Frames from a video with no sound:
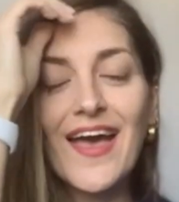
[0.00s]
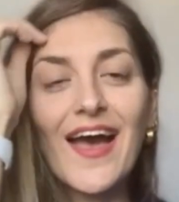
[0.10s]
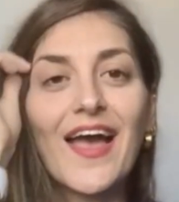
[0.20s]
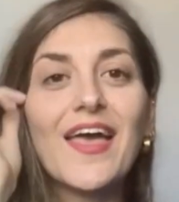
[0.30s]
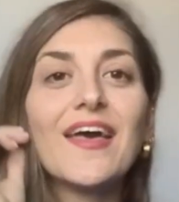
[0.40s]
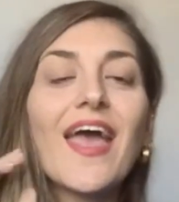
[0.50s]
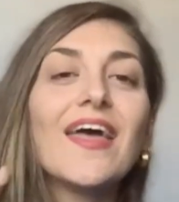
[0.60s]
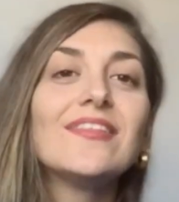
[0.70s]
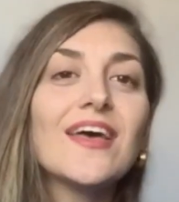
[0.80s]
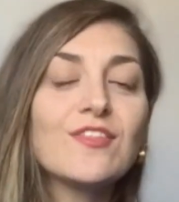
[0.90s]

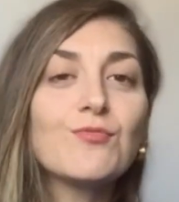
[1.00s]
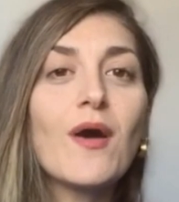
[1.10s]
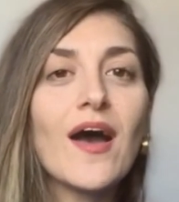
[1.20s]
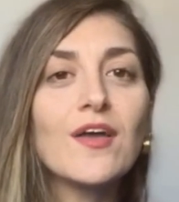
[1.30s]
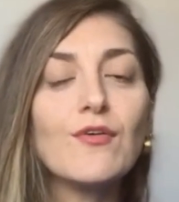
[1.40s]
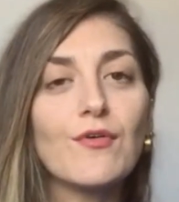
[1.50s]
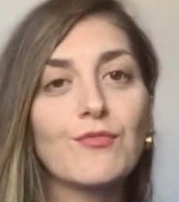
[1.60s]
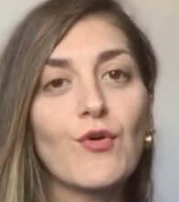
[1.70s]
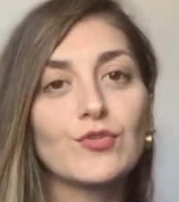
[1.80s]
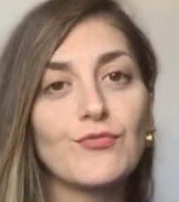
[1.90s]
And that's why
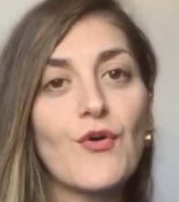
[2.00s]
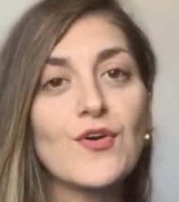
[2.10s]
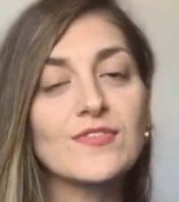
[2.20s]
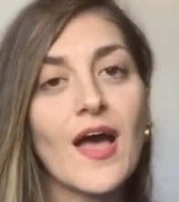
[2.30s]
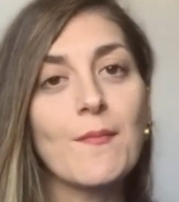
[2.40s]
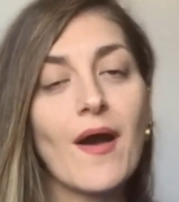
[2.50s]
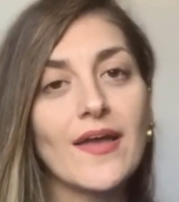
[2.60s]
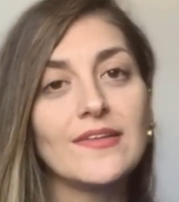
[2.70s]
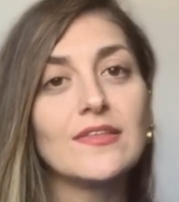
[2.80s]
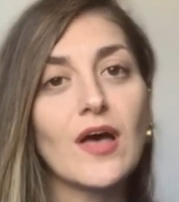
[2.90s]
for the first time
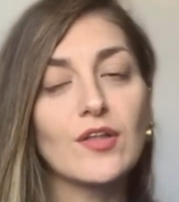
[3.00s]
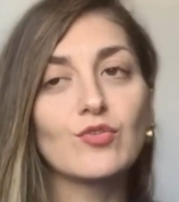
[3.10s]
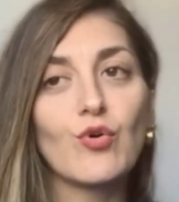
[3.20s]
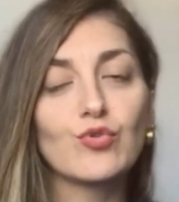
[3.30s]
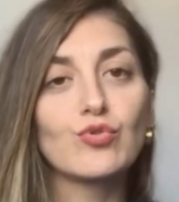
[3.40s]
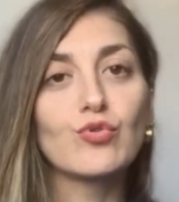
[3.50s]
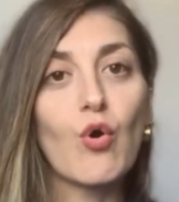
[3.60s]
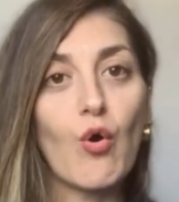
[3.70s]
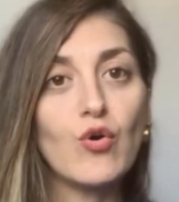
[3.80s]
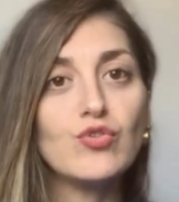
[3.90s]
I did not go to
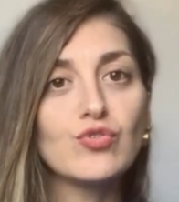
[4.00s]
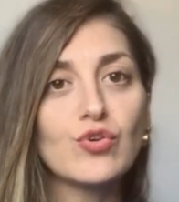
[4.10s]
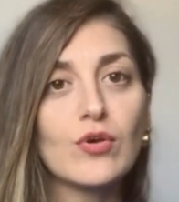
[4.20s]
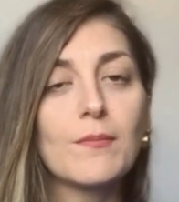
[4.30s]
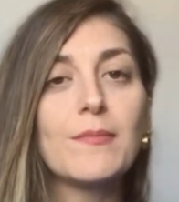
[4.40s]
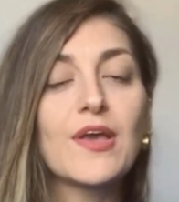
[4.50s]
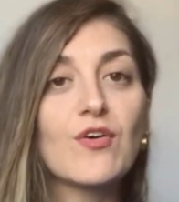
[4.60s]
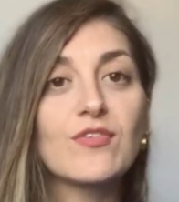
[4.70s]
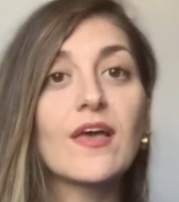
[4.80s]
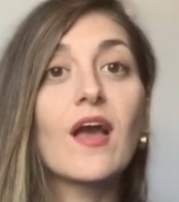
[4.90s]
court,
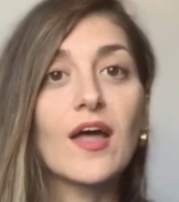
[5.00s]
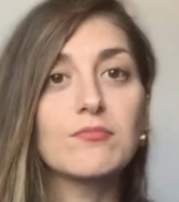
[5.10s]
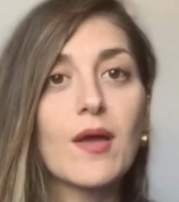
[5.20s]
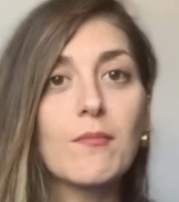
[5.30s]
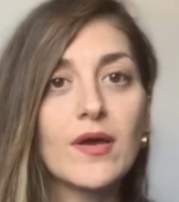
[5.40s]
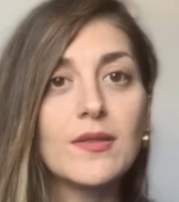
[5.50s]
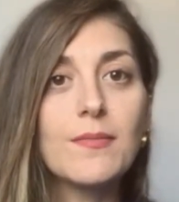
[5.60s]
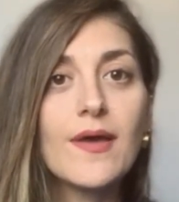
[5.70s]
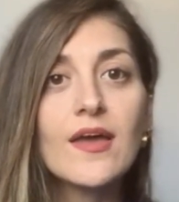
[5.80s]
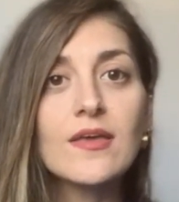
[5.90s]
because I got my money
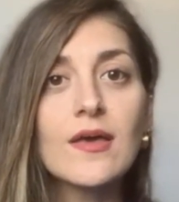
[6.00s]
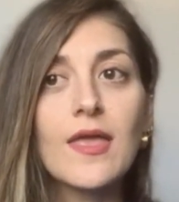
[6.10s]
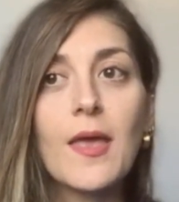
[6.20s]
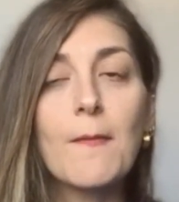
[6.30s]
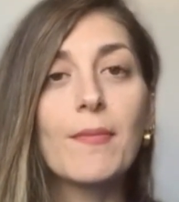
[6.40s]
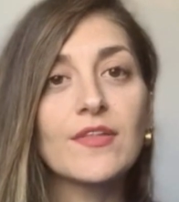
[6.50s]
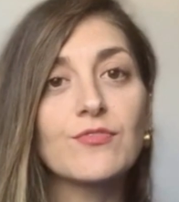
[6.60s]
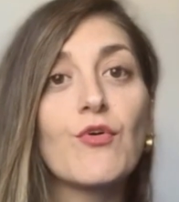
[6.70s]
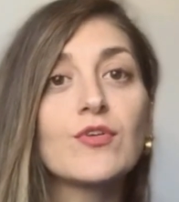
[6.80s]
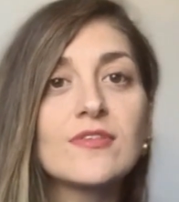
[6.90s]
back. But
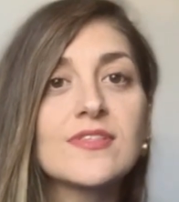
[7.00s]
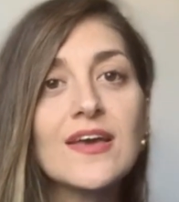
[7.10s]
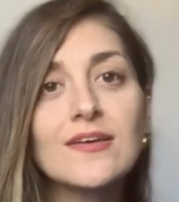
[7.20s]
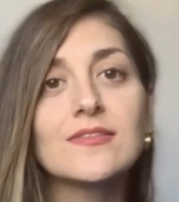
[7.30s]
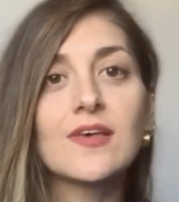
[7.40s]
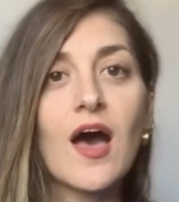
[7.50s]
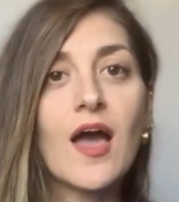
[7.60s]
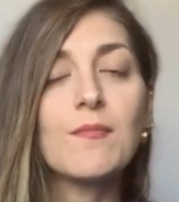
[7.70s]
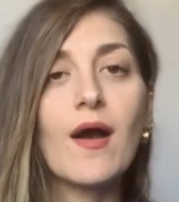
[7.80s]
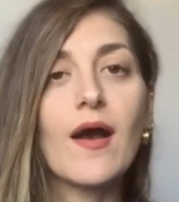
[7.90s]
for the second
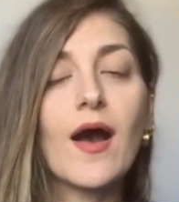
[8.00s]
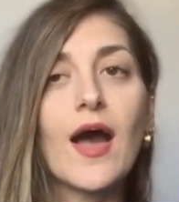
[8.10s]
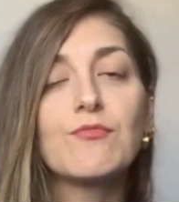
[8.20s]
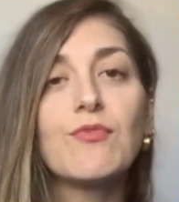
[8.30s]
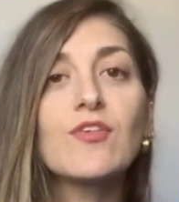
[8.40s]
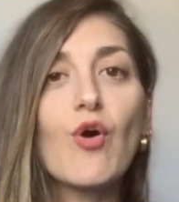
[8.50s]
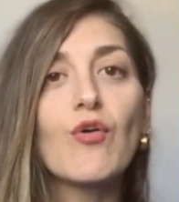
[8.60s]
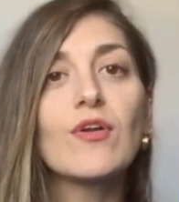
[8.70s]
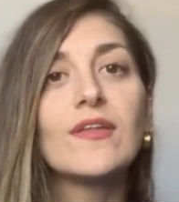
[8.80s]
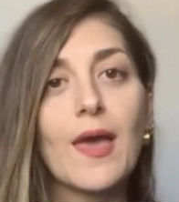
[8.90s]
time, I was
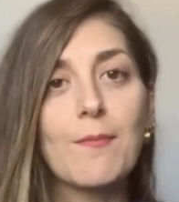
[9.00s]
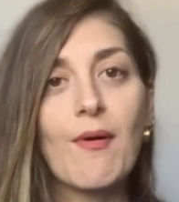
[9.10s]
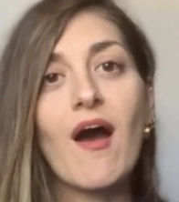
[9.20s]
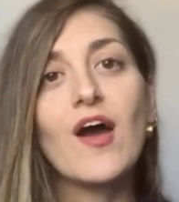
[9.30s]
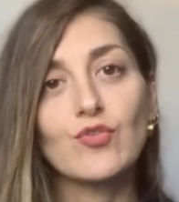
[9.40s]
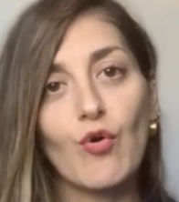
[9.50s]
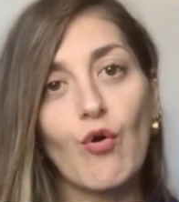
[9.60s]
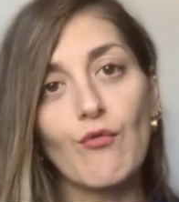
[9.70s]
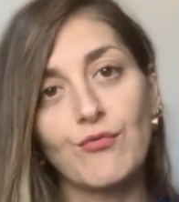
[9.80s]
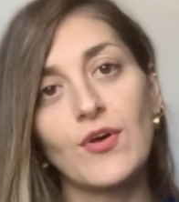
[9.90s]
already a part of